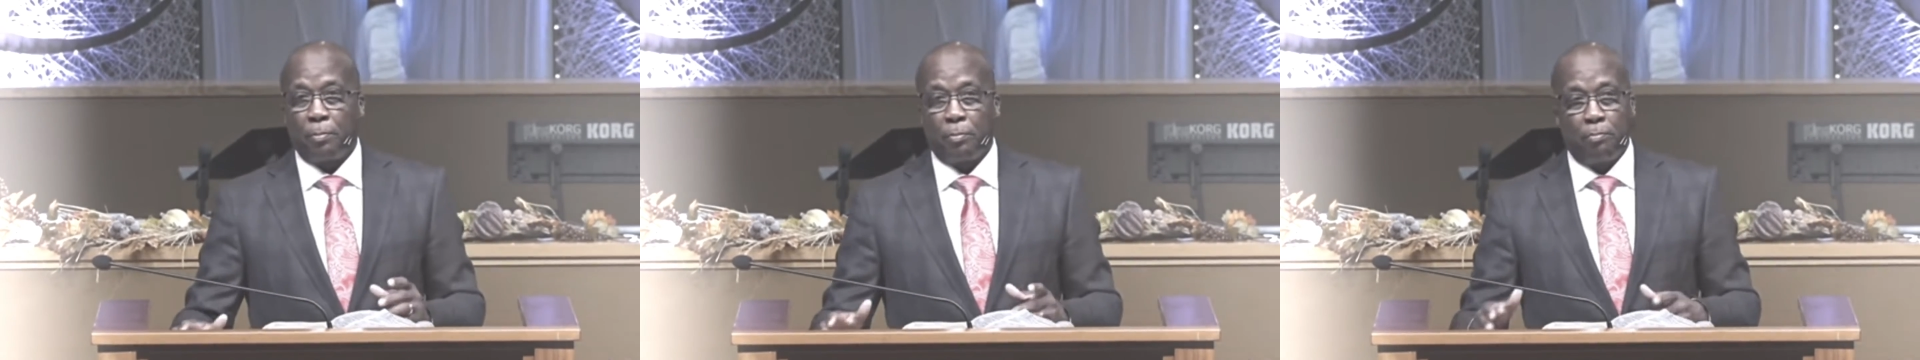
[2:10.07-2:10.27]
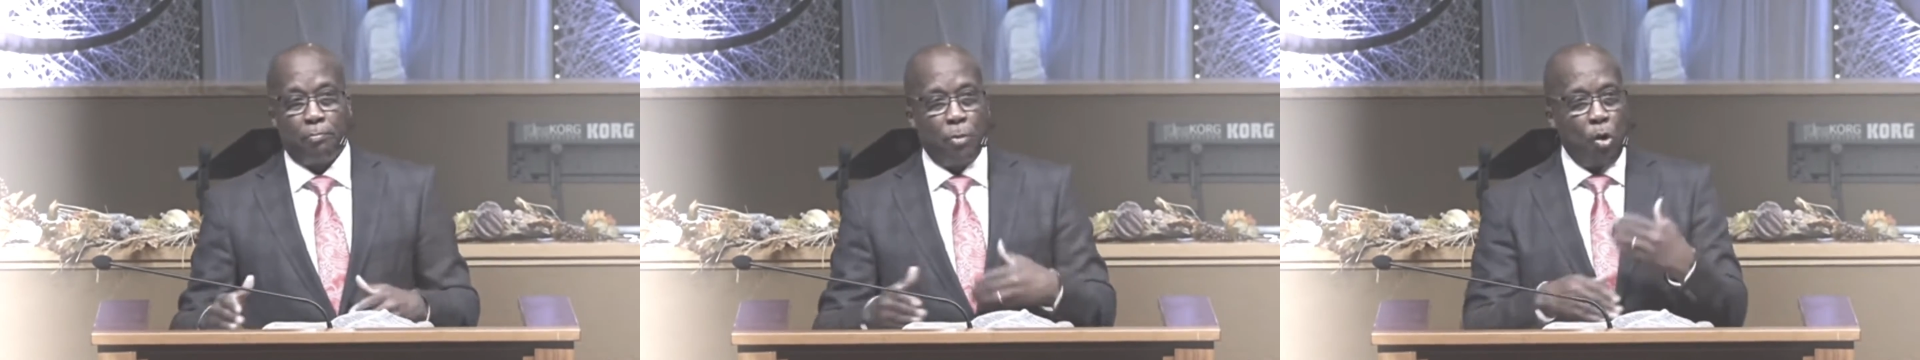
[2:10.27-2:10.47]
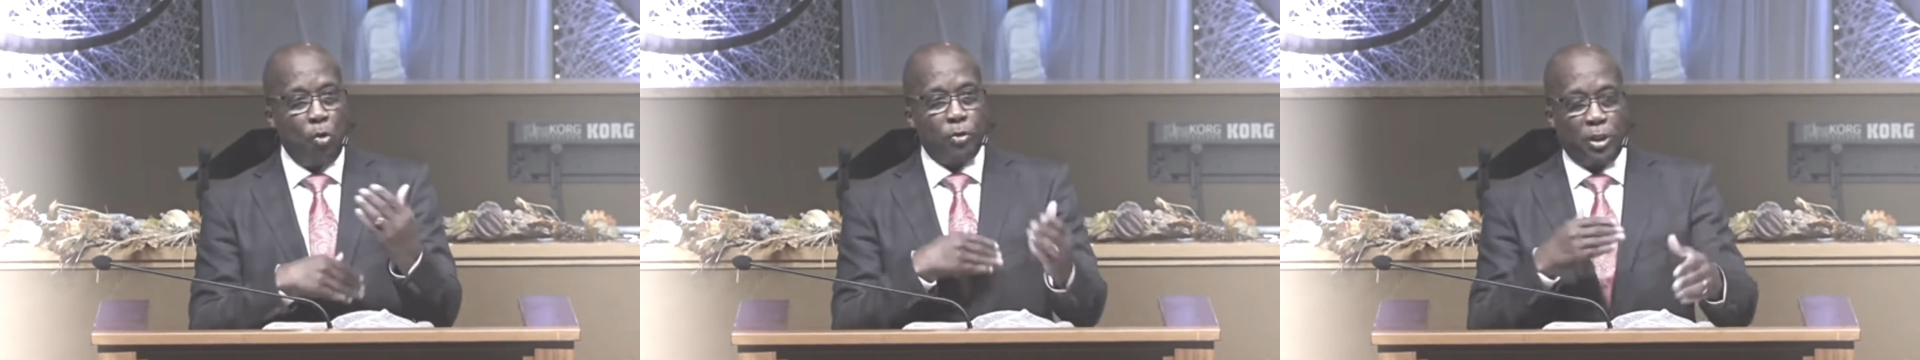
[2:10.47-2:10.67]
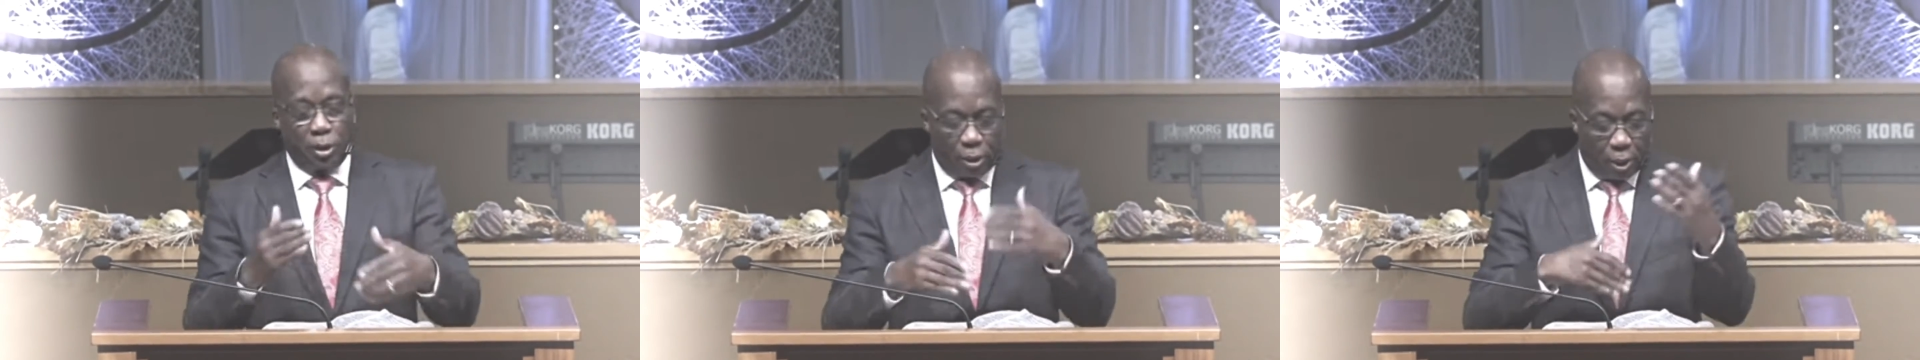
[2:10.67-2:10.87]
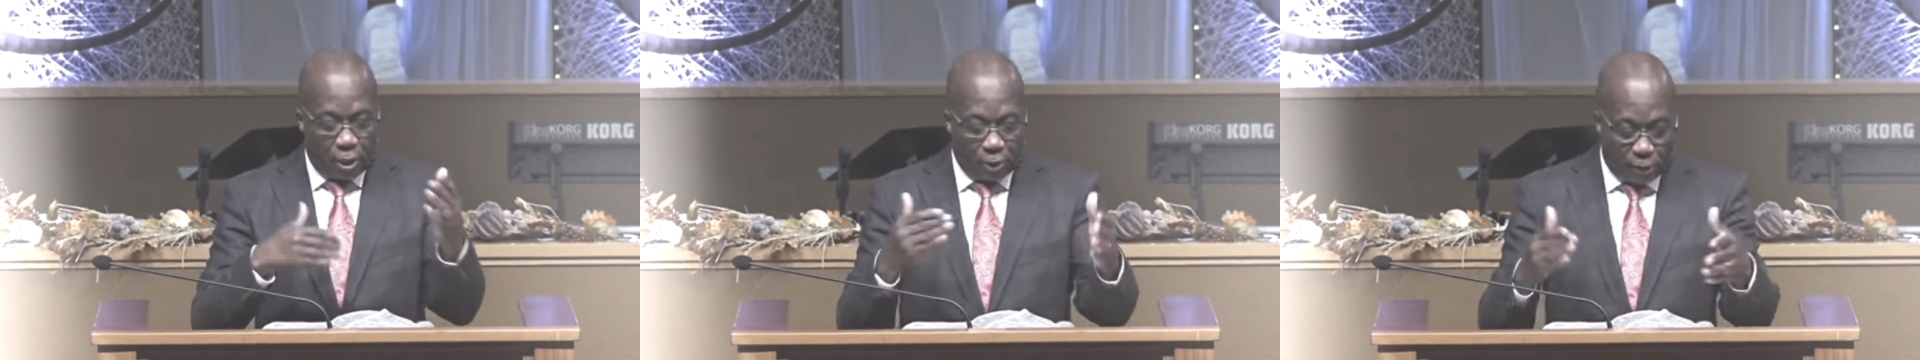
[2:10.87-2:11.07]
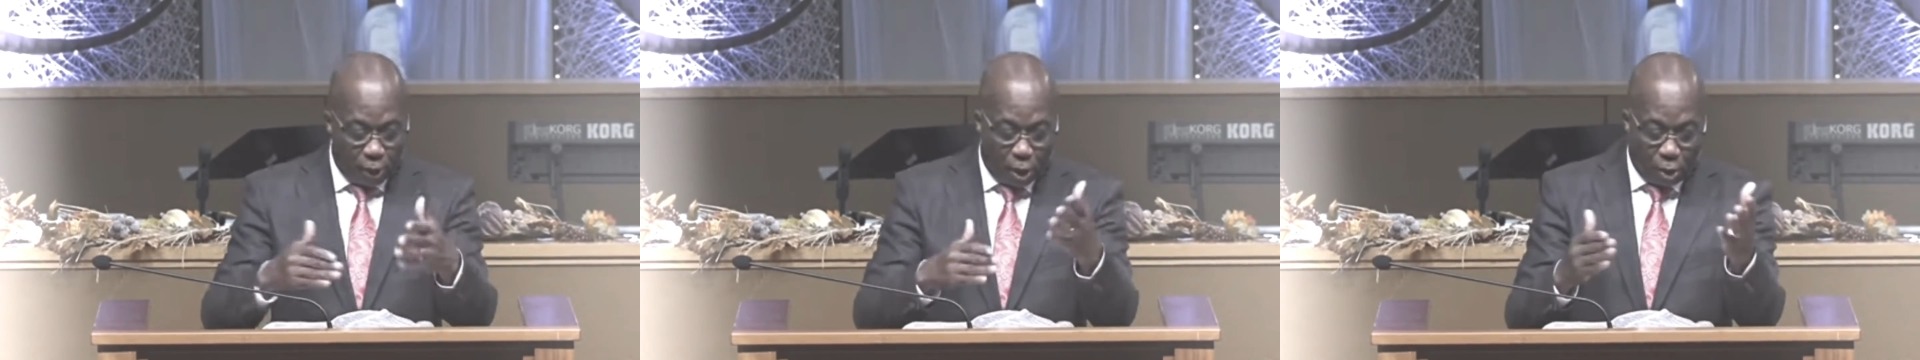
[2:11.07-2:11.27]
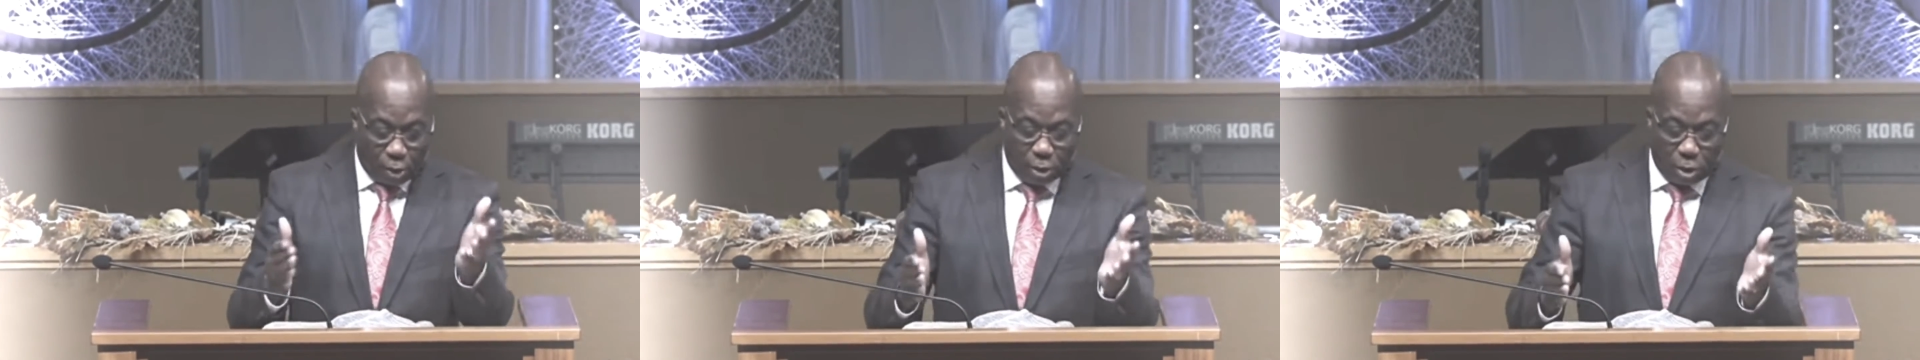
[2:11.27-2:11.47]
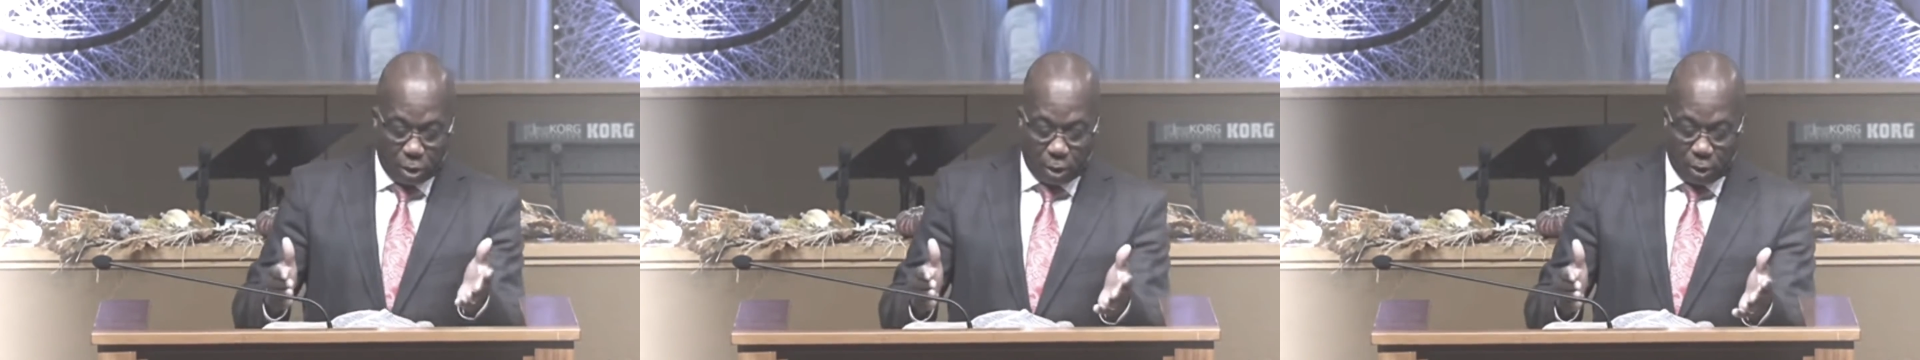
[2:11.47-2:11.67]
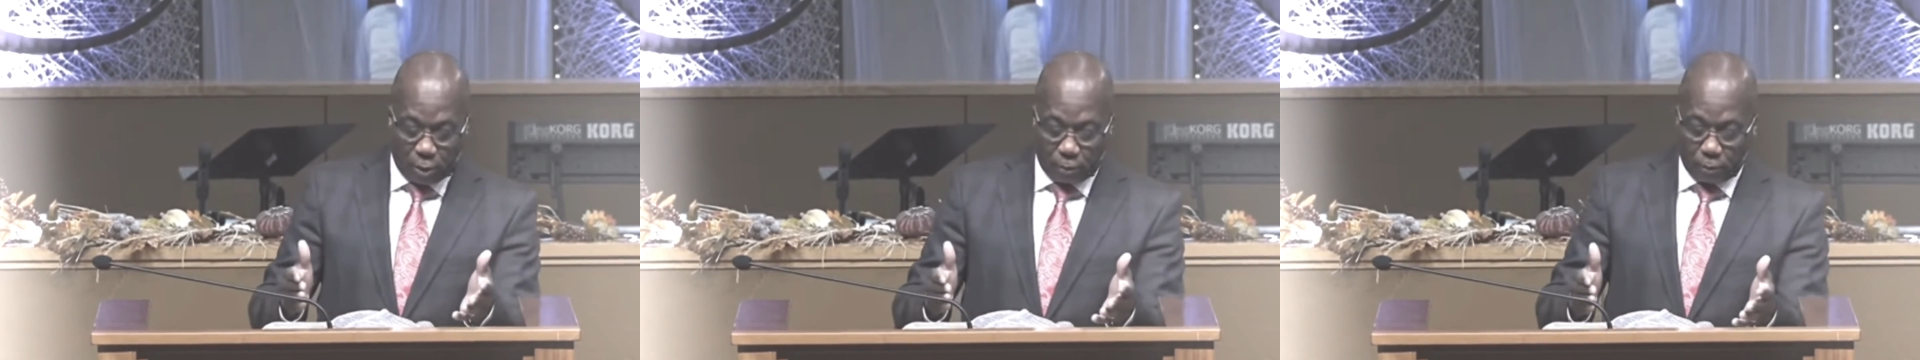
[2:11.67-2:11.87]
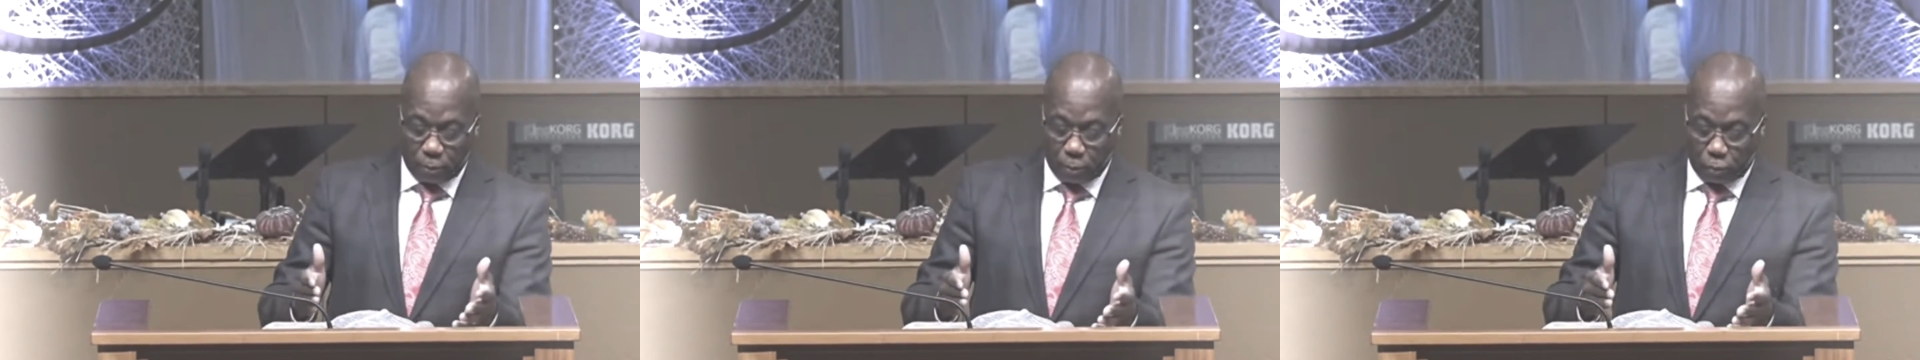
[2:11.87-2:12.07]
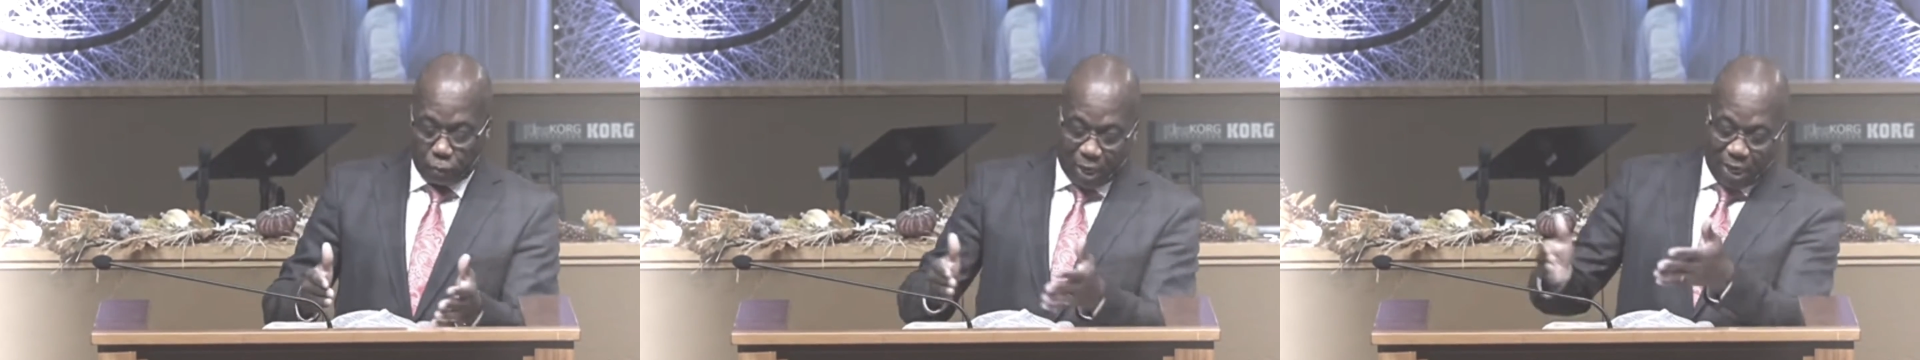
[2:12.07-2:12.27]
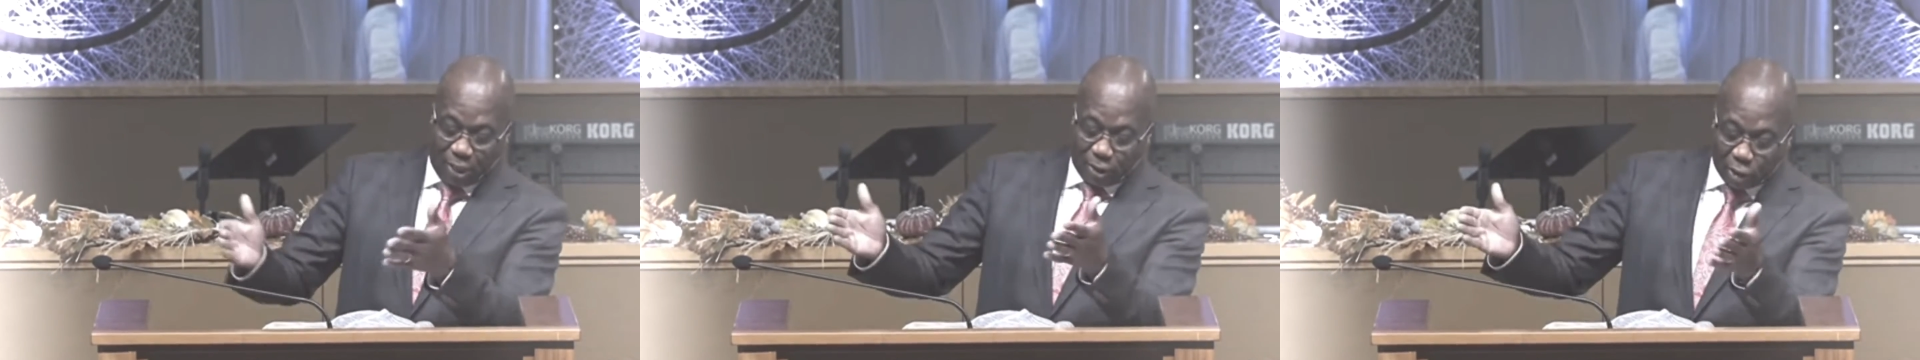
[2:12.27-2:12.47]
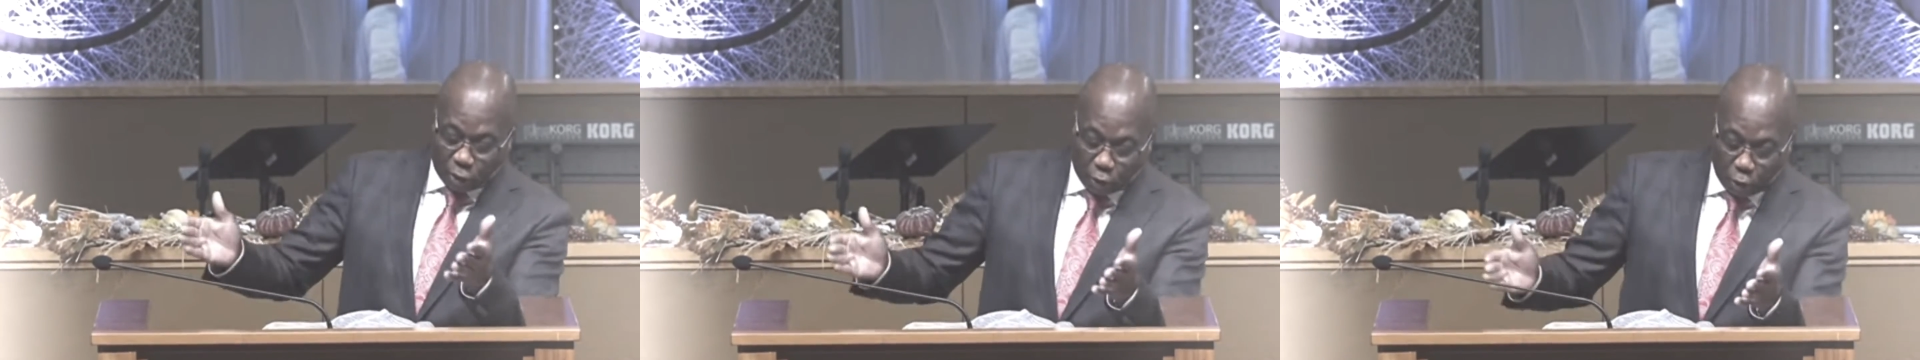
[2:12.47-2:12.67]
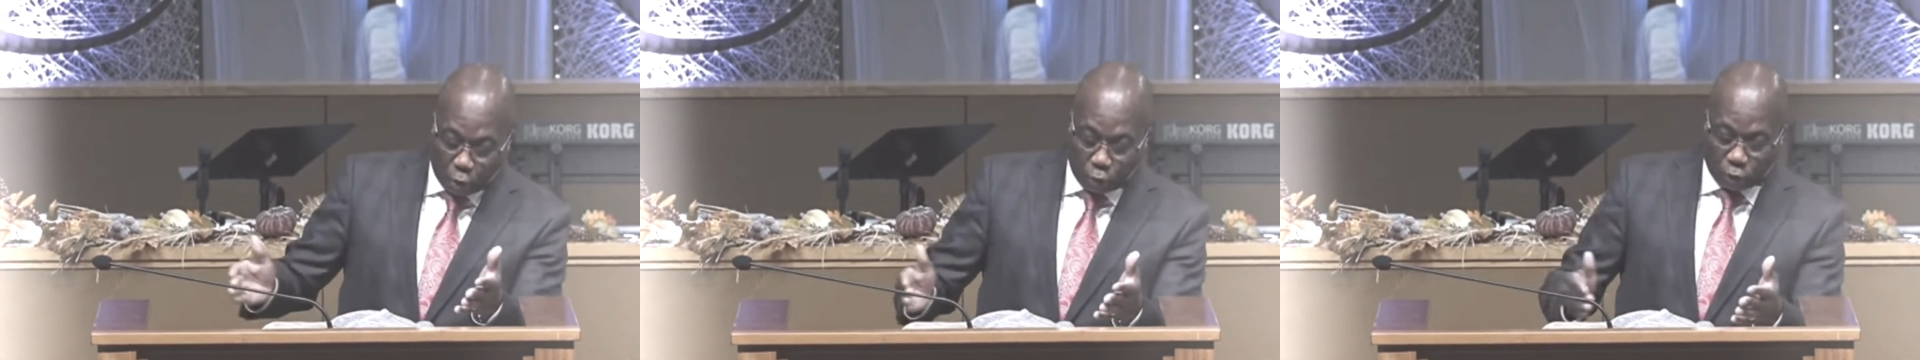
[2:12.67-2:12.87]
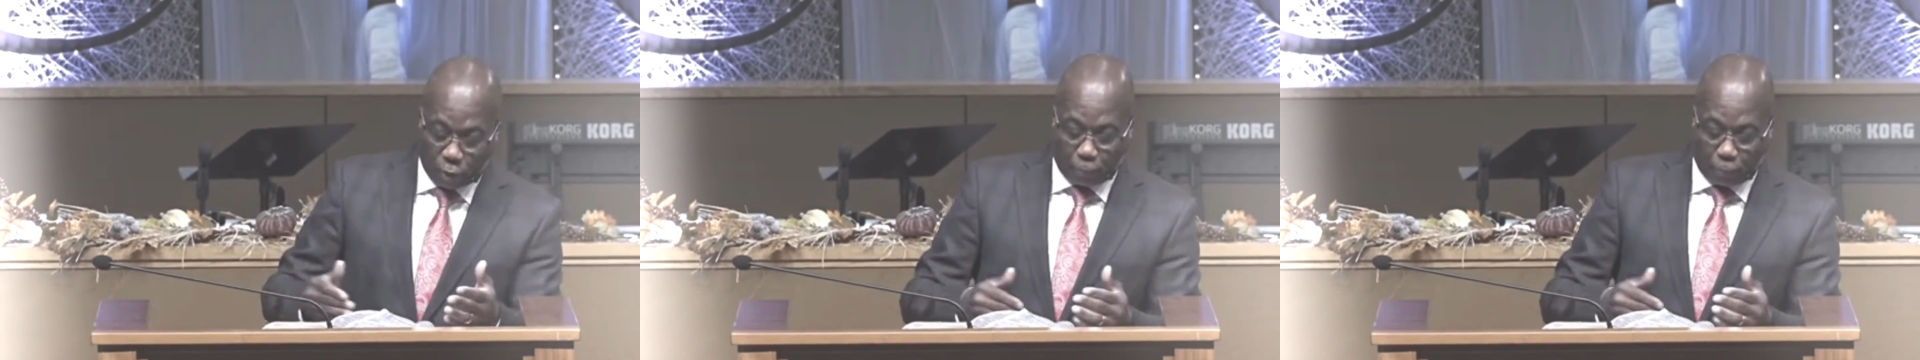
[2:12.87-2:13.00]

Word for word: moves into adulthood, raising children